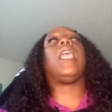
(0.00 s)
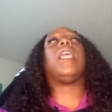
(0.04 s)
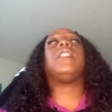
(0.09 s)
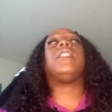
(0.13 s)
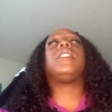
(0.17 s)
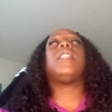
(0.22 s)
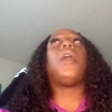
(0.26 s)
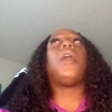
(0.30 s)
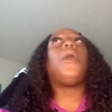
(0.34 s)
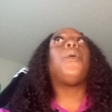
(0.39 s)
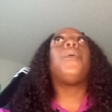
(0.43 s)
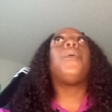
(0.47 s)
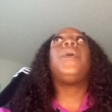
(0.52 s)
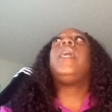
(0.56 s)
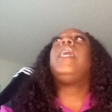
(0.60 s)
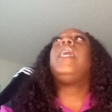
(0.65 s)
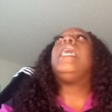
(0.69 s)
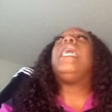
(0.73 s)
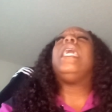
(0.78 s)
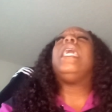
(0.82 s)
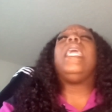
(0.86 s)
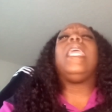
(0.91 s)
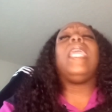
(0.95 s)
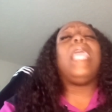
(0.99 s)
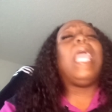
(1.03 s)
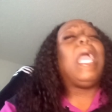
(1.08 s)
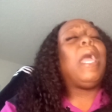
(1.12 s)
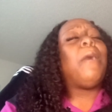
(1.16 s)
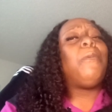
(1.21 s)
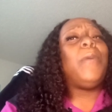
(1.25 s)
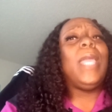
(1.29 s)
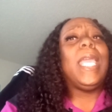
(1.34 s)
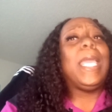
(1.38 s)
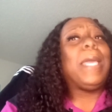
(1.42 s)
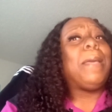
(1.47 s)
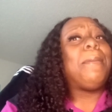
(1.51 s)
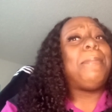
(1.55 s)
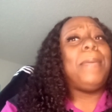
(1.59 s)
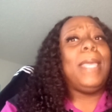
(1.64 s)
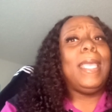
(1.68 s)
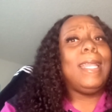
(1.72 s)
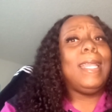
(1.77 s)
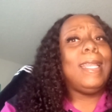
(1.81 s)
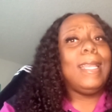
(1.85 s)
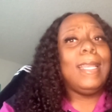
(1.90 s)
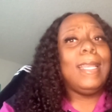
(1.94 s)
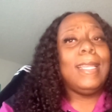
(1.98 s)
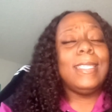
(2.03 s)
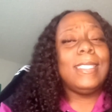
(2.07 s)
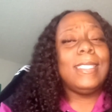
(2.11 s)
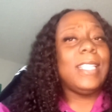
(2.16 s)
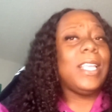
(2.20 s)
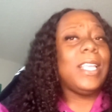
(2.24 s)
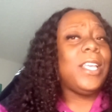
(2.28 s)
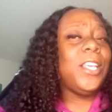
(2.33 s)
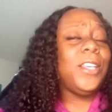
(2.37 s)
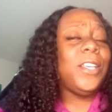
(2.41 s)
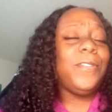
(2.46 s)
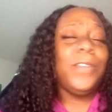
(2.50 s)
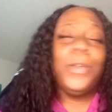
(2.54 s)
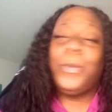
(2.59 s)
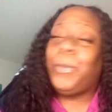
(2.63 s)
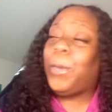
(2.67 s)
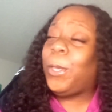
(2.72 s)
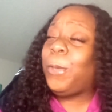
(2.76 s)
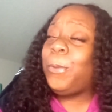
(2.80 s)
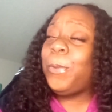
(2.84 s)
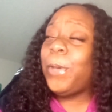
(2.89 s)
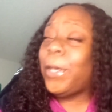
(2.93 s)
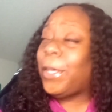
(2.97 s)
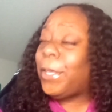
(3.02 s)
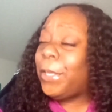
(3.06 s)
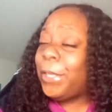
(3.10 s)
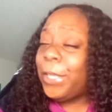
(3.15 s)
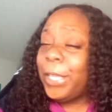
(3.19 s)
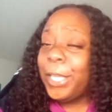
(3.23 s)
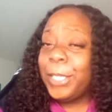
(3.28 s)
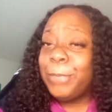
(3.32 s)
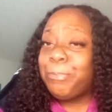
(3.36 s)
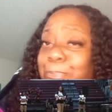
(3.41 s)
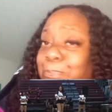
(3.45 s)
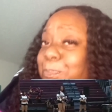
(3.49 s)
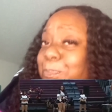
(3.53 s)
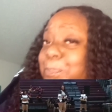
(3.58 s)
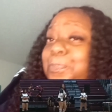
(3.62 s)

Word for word: And so, yeah, we competed and stuff and we won.